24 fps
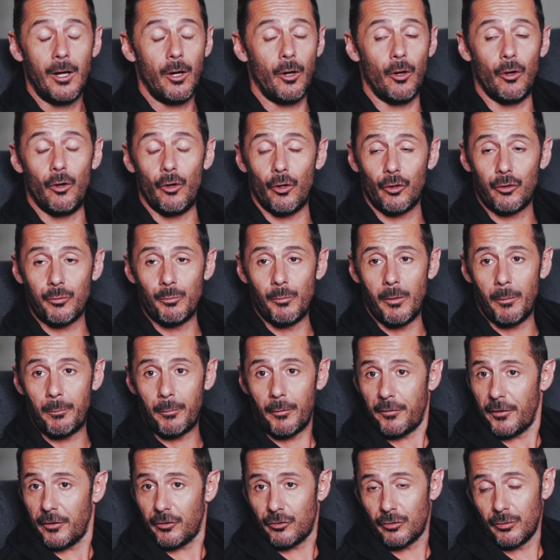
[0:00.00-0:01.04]
a lot more
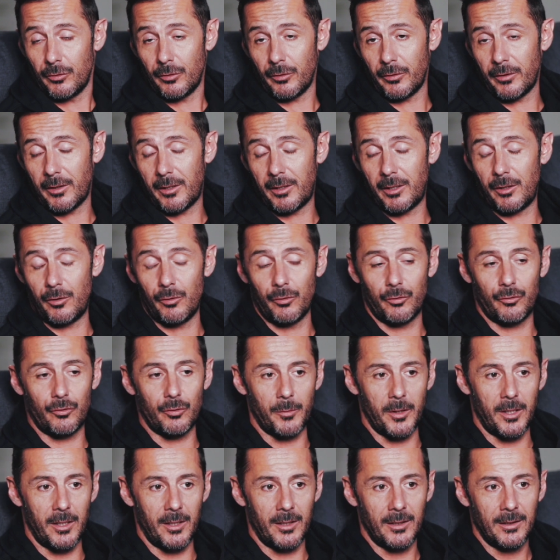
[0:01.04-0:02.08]
professional than it used to
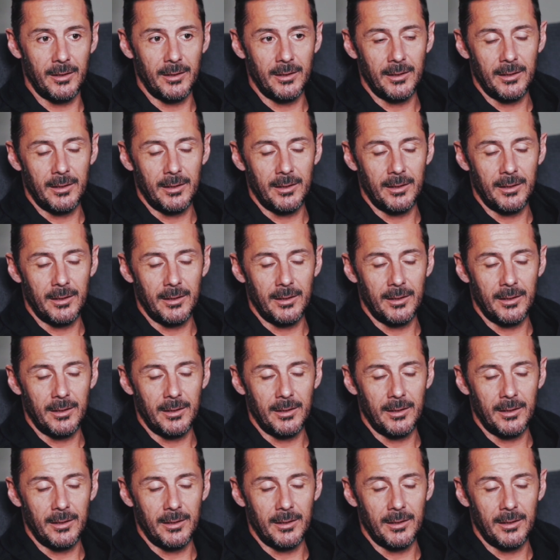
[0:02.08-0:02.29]
be,